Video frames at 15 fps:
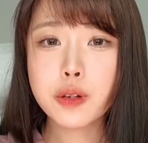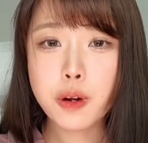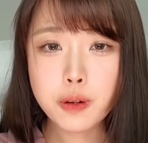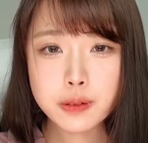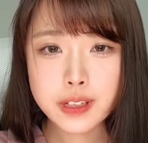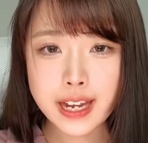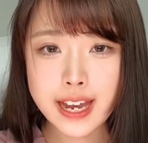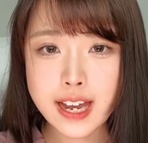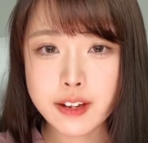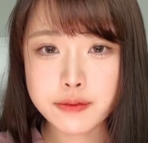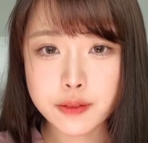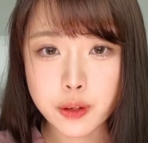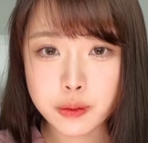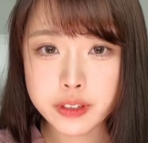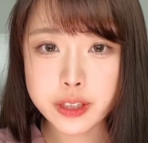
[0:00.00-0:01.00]
Don't have
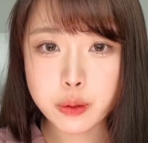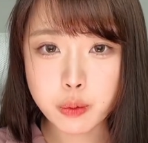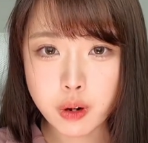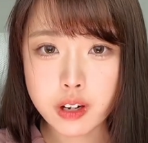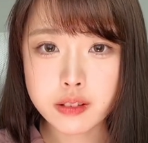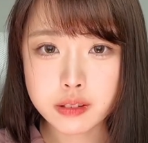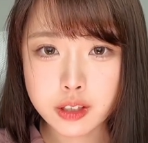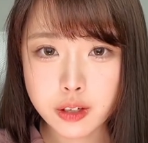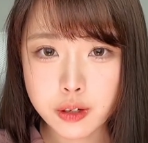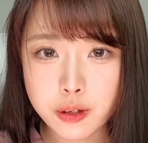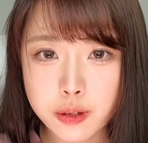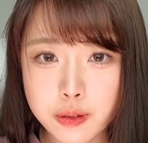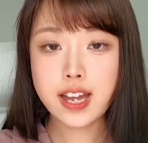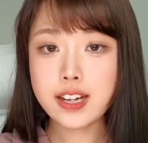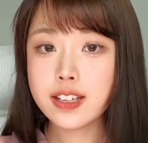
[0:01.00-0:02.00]
only one
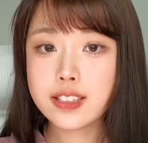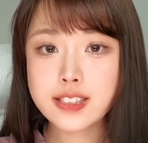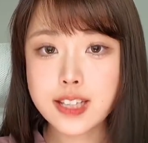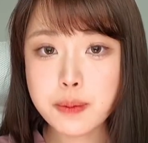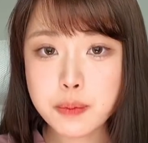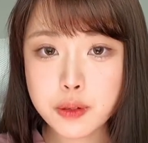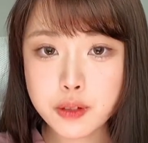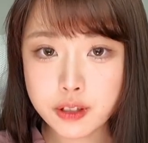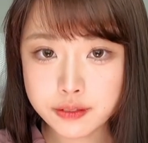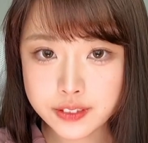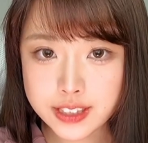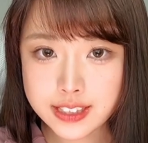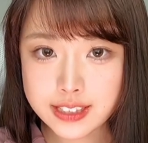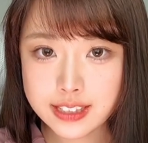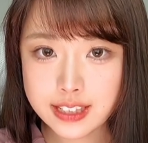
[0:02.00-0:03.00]
goal. An example of
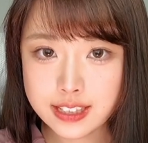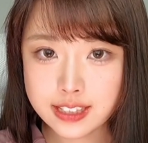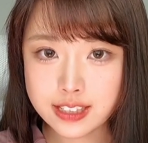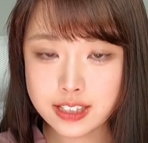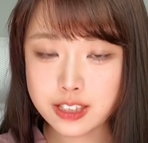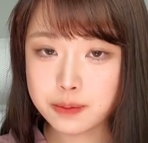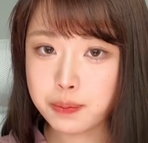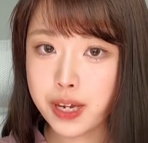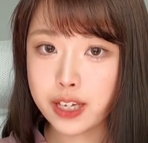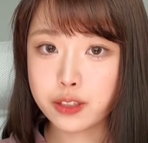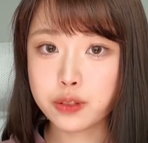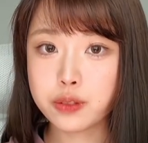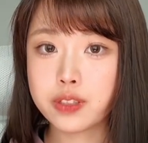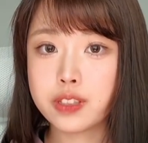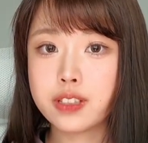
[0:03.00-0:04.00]
this is back
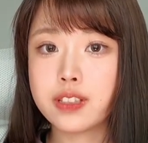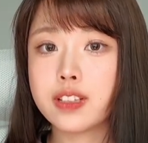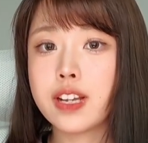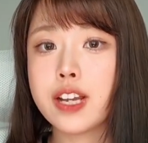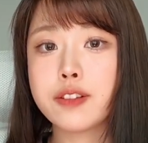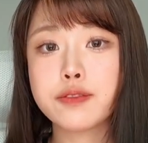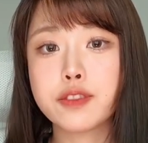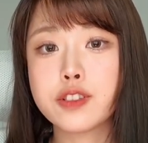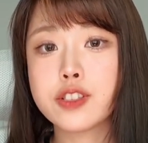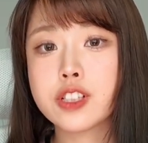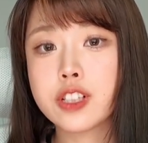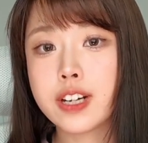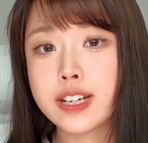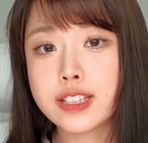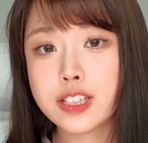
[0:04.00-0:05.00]
to the
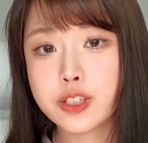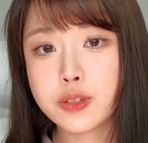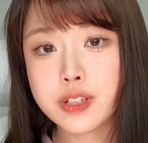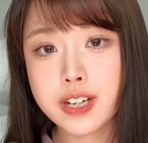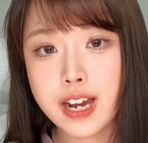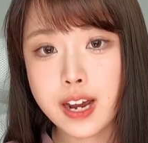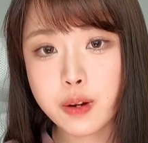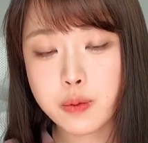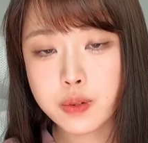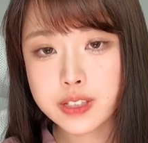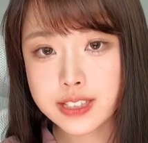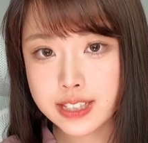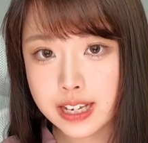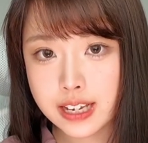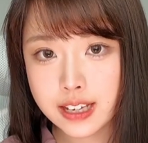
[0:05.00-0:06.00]
influencer industry I
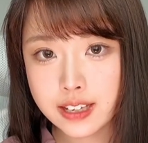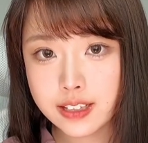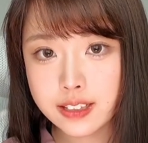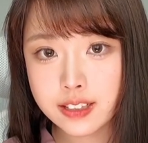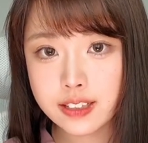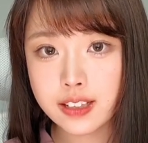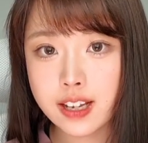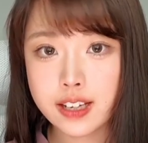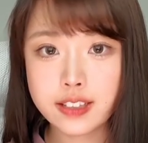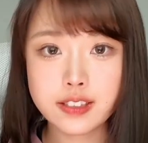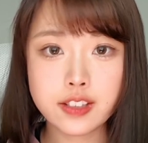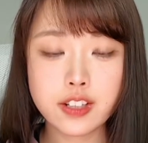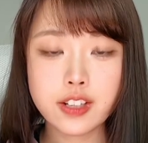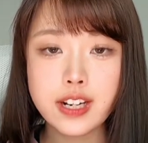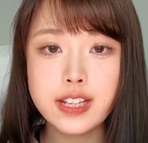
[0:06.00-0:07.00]
was in. Like
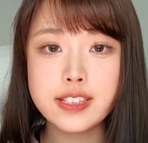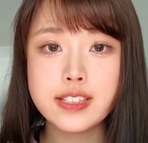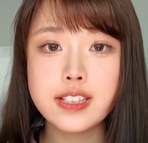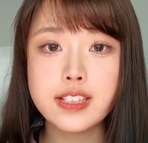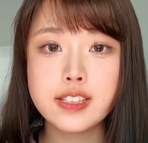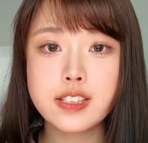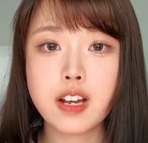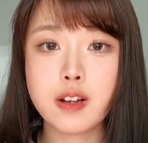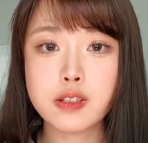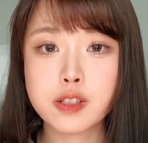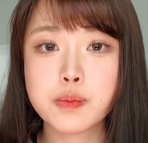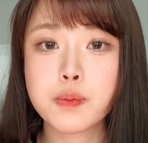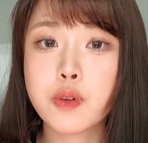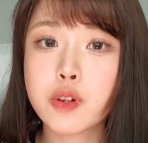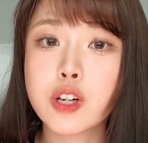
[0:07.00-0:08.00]
there is this
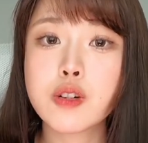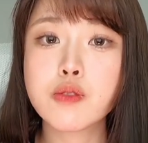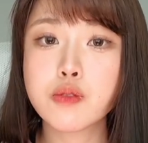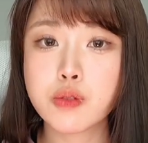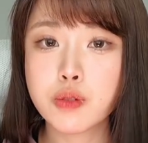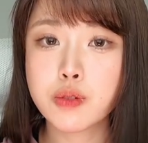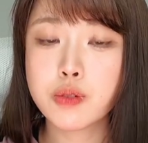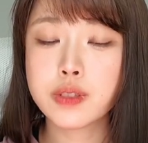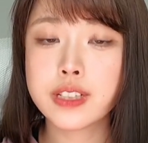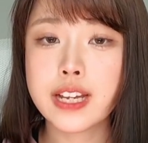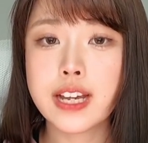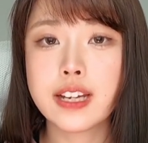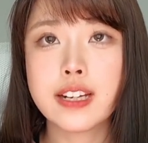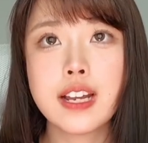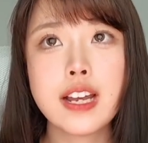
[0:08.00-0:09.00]
unspoken rule
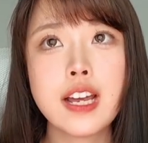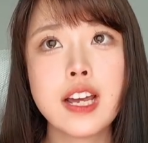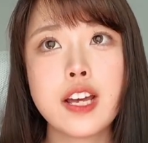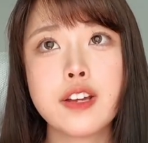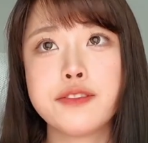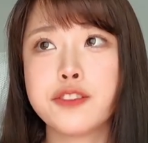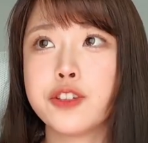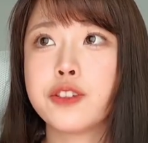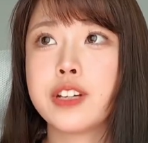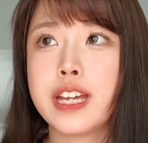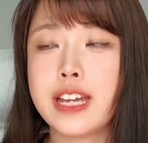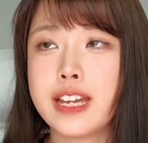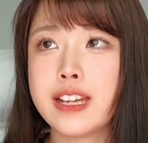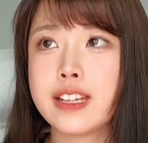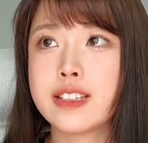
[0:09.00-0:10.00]
that if you
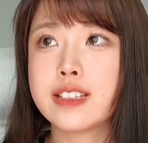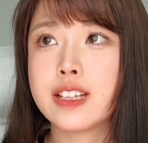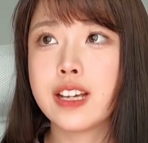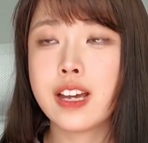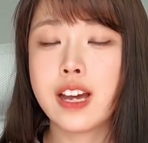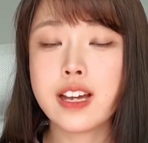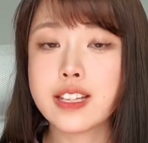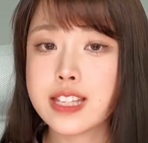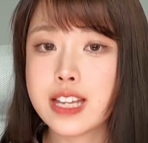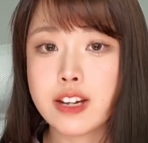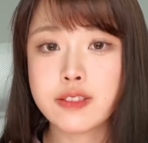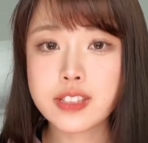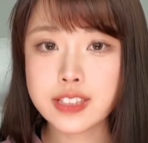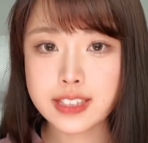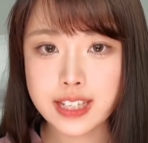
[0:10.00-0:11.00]
hit
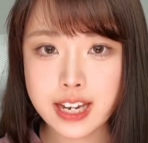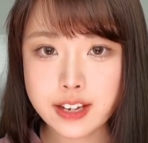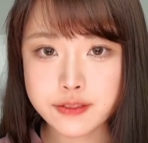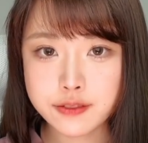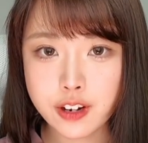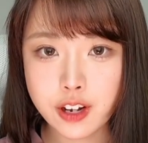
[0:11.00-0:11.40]
1,000k